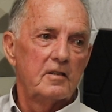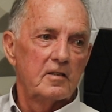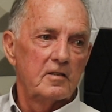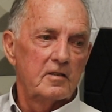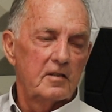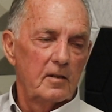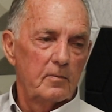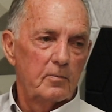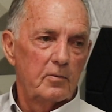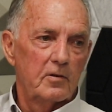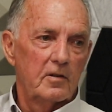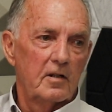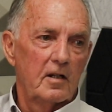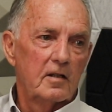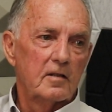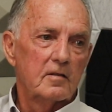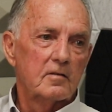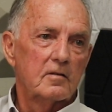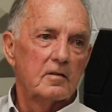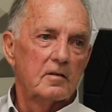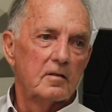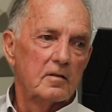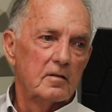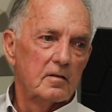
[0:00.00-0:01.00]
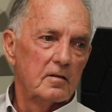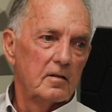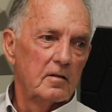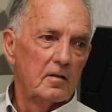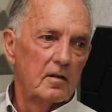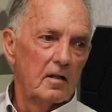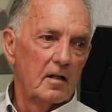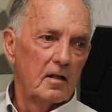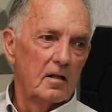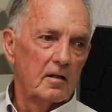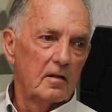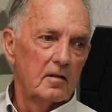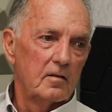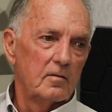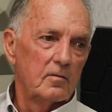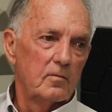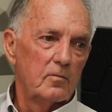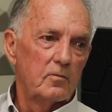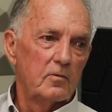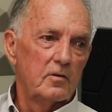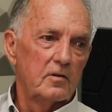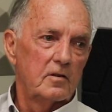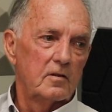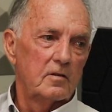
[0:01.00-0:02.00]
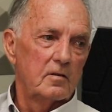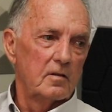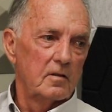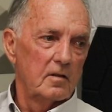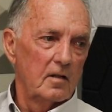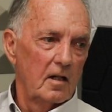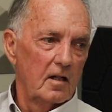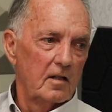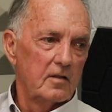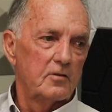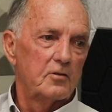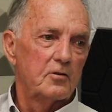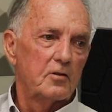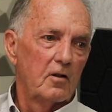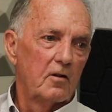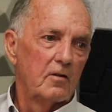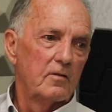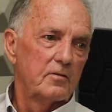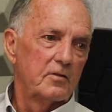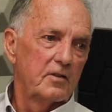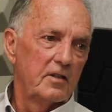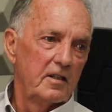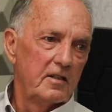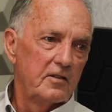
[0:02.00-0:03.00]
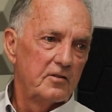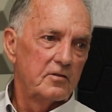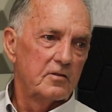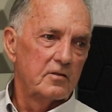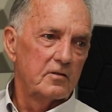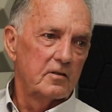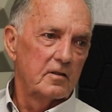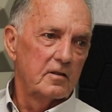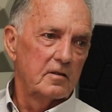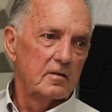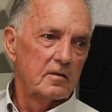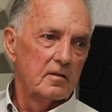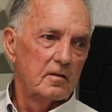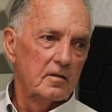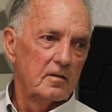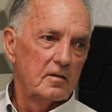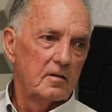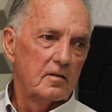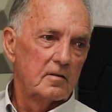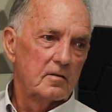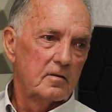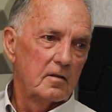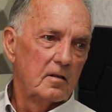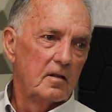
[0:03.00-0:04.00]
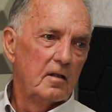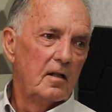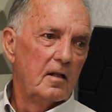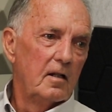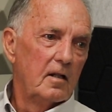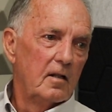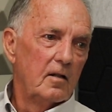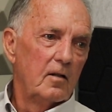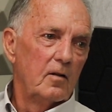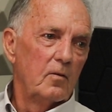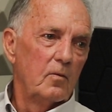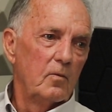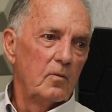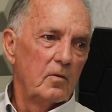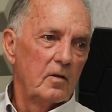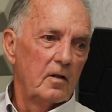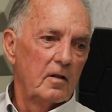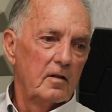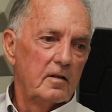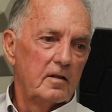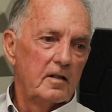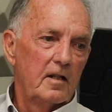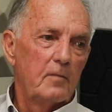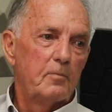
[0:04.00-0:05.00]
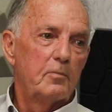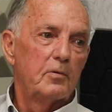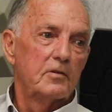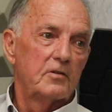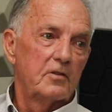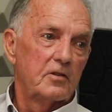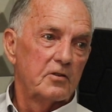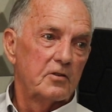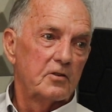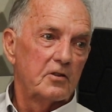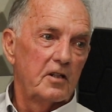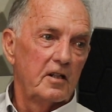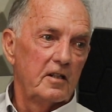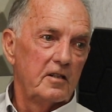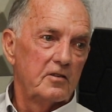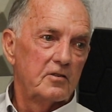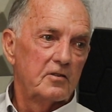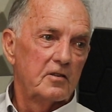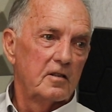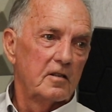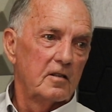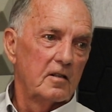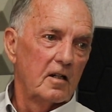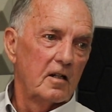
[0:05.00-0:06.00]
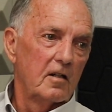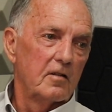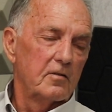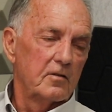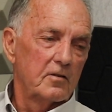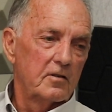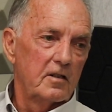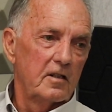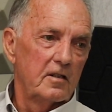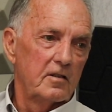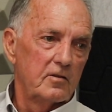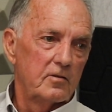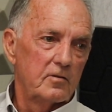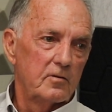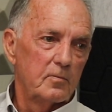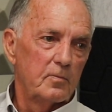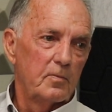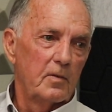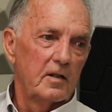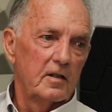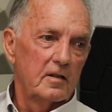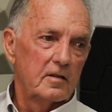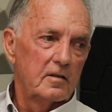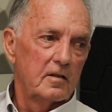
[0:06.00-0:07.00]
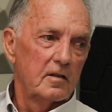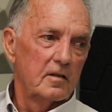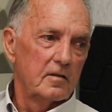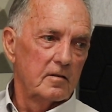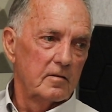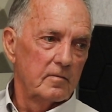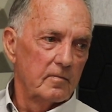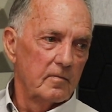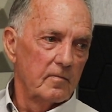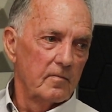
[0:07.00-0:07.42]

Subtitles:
that they put out with unsolved cases, and they put this case in my other cases back then.